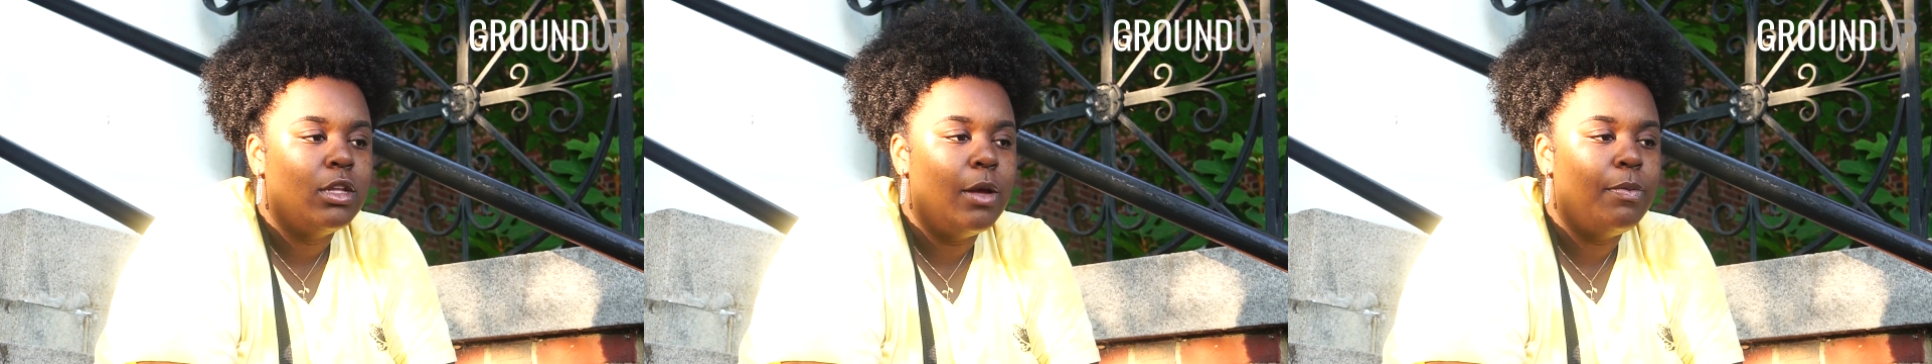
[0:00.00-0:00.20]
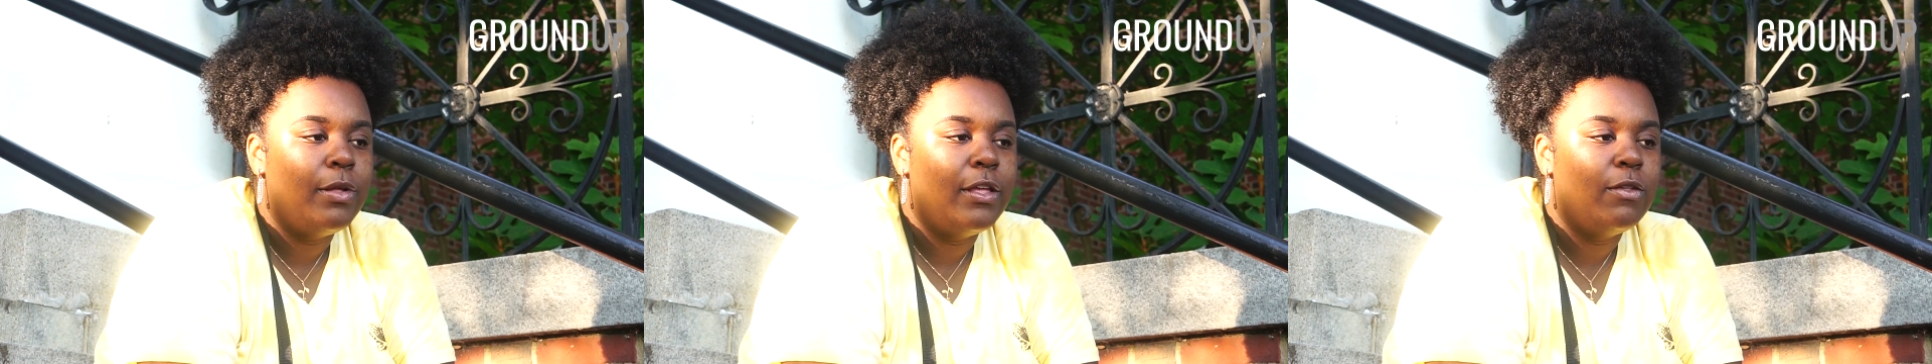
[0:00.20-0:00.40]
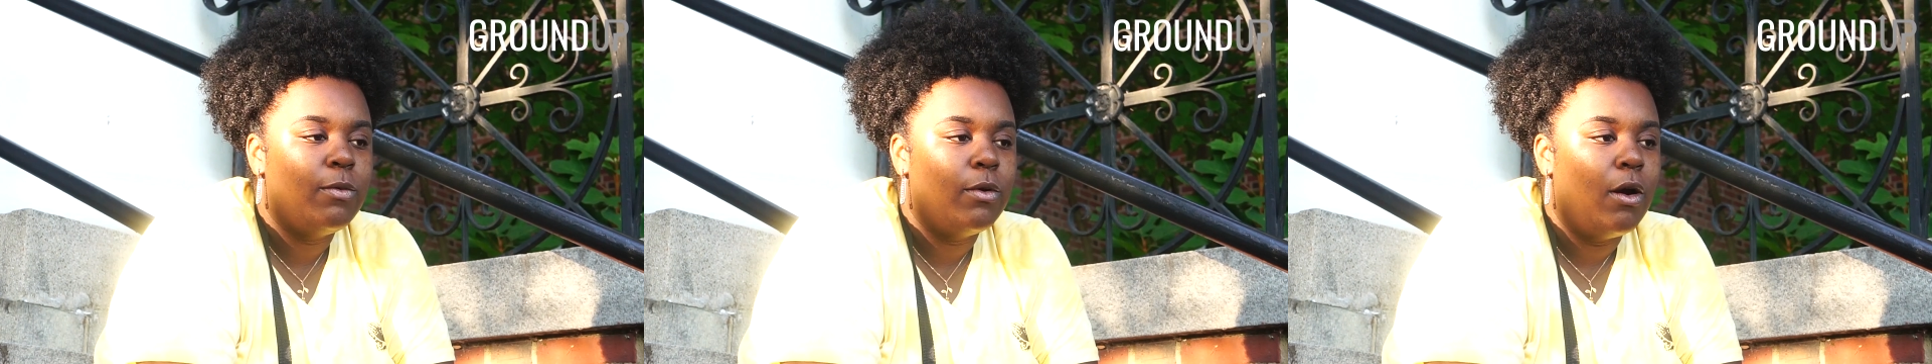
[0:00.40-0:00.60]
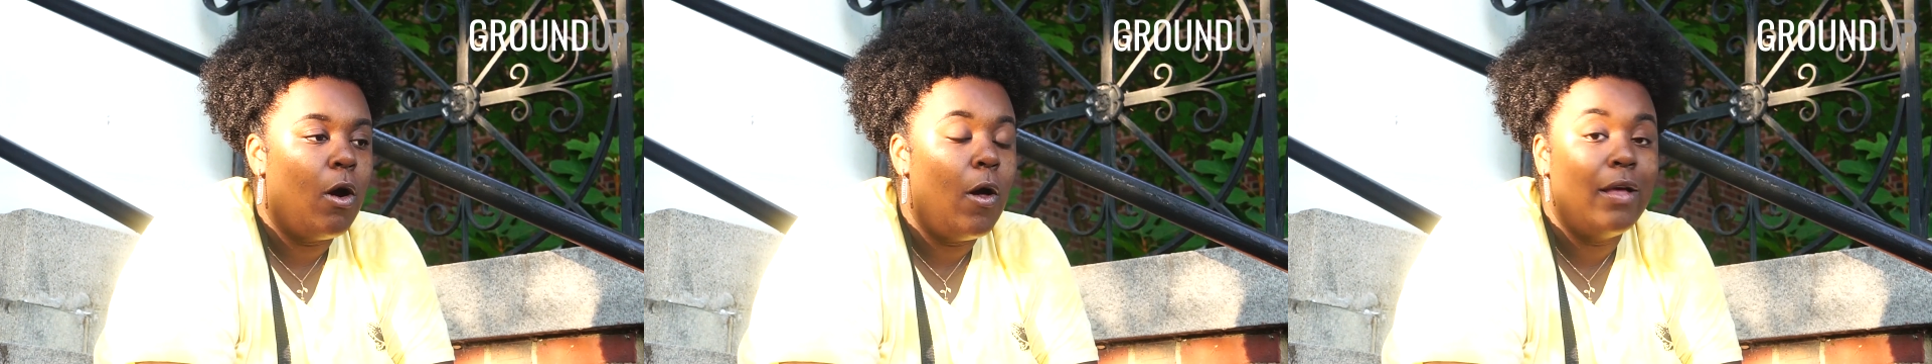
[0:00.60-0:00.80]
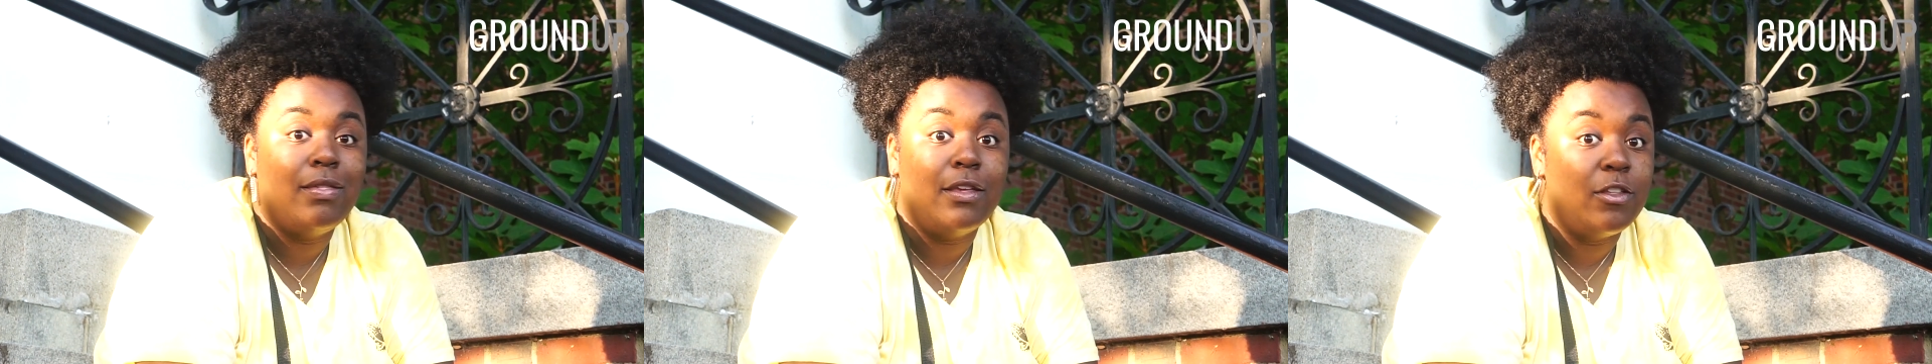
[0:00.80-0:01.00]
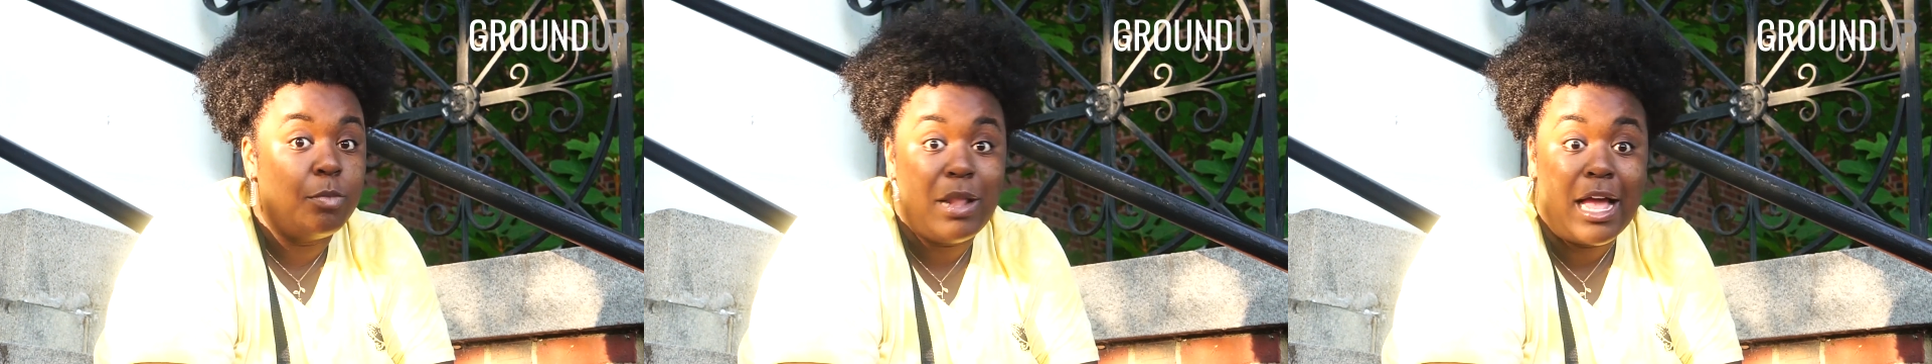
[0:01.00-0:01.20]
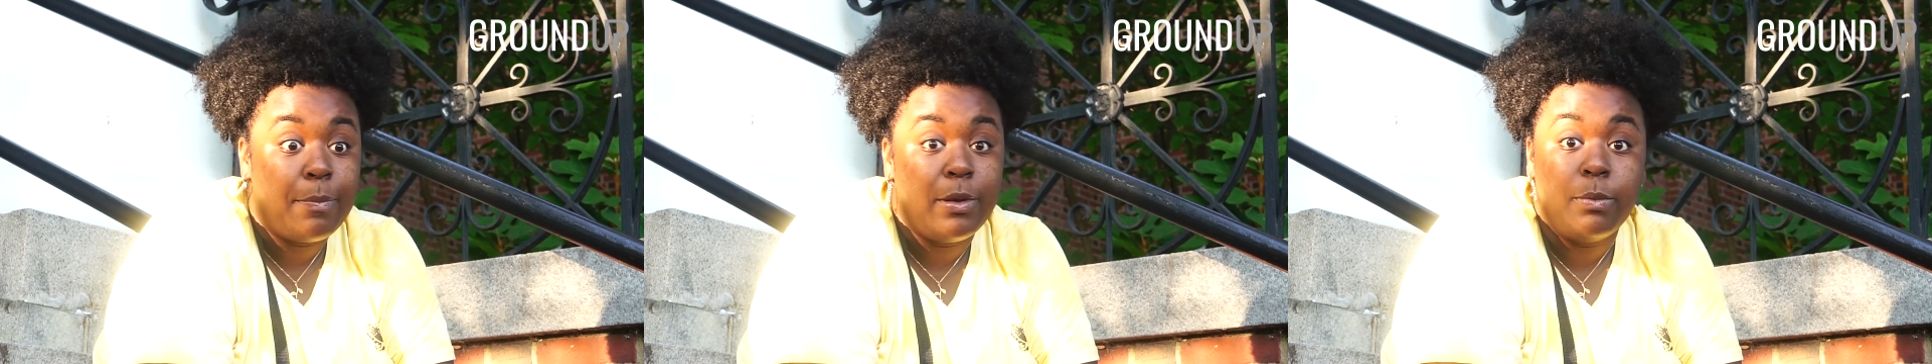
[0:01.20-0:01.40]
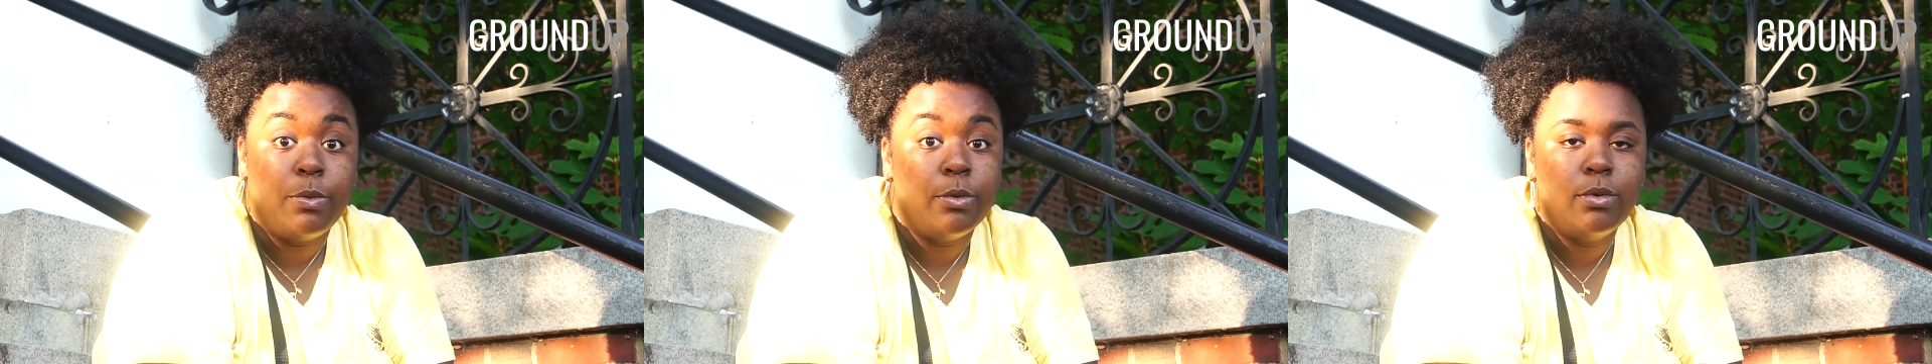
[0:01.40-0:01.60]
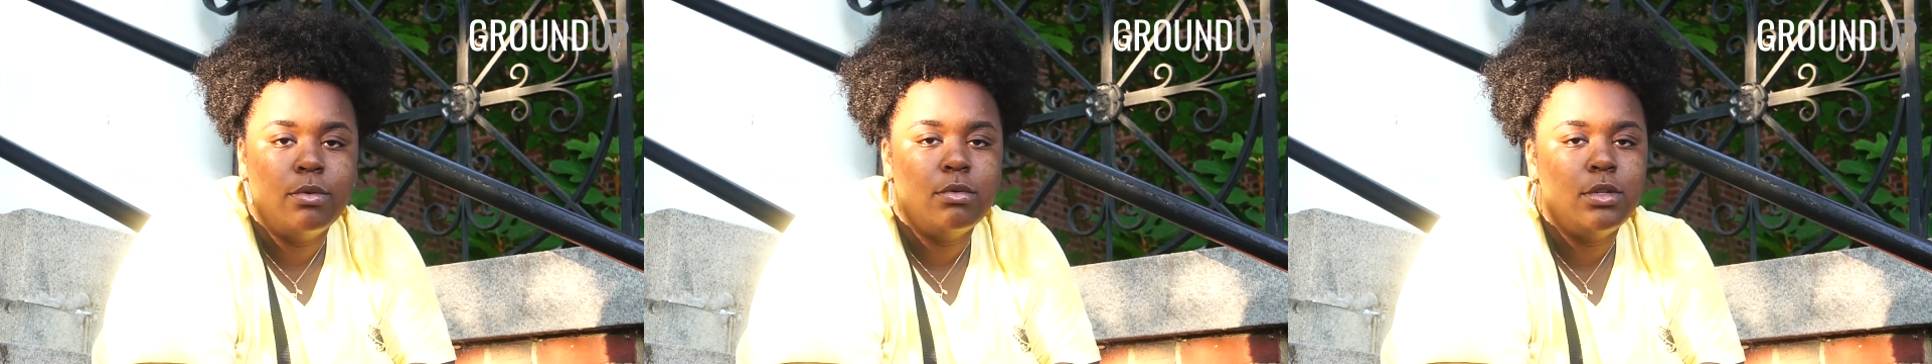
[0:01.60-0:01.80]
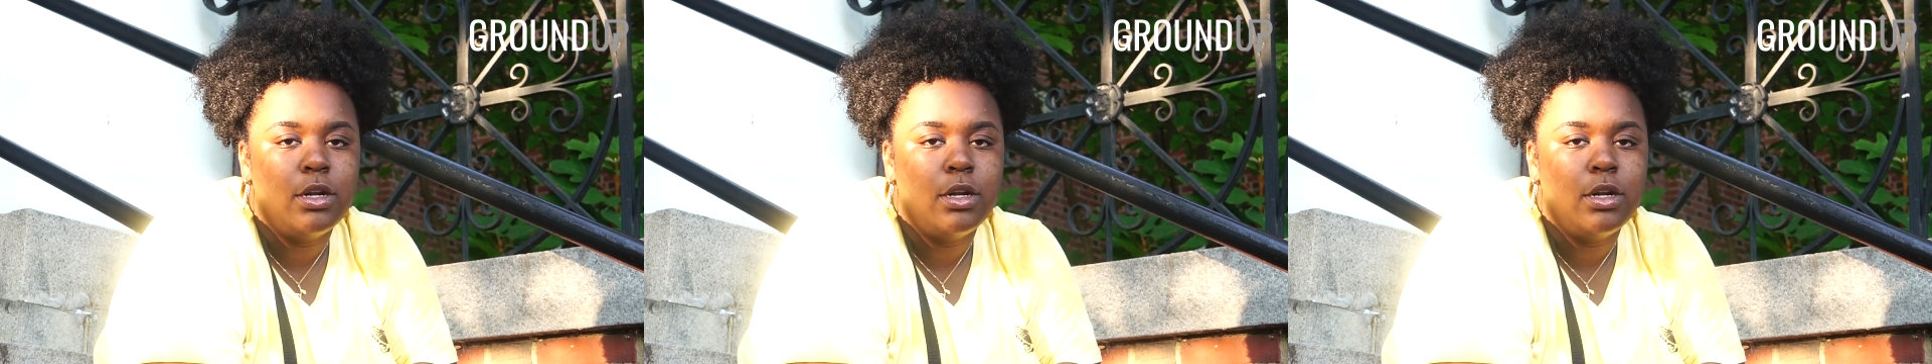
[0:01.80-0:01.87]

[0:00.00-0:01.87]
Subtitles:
a place where all I see is black people.